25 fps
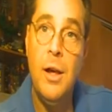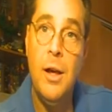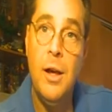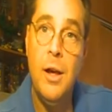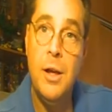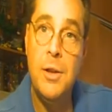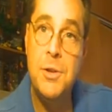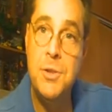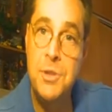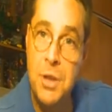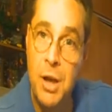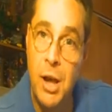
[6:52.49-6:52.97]

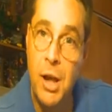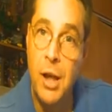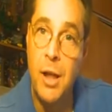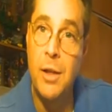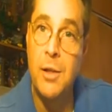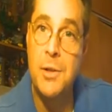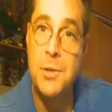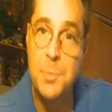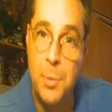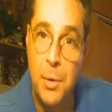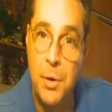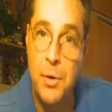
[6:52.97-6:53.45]
a
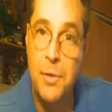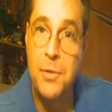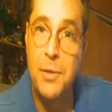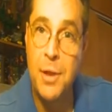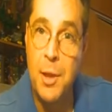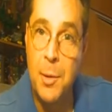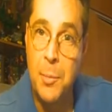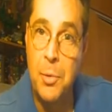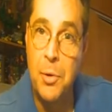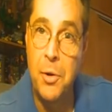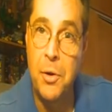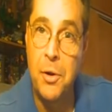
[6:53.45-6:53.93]
child's
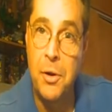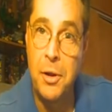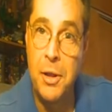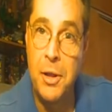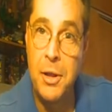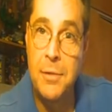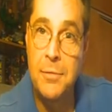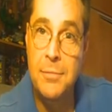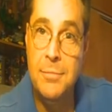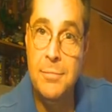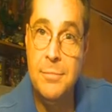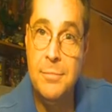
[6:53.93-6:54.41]
birthday
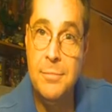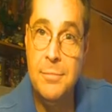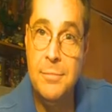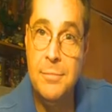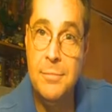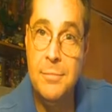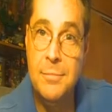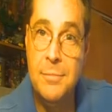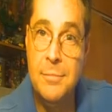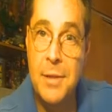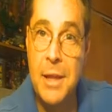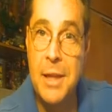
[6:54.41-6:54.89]
party.
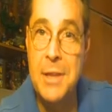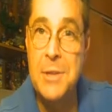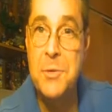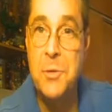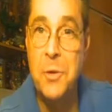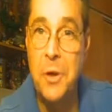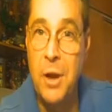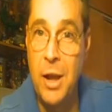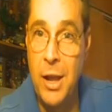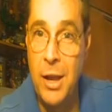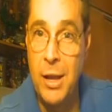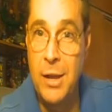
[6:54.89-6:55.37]
That's
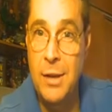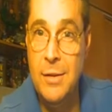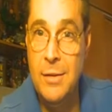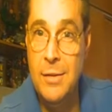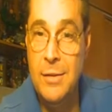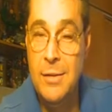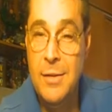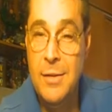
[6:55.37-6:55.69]
right,